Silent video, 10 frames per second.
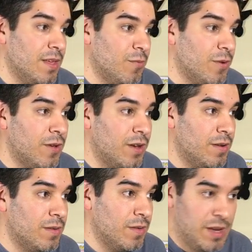we're
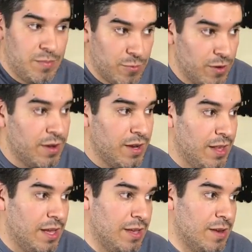looking
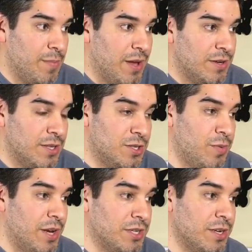at a better
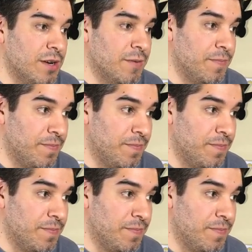situation here.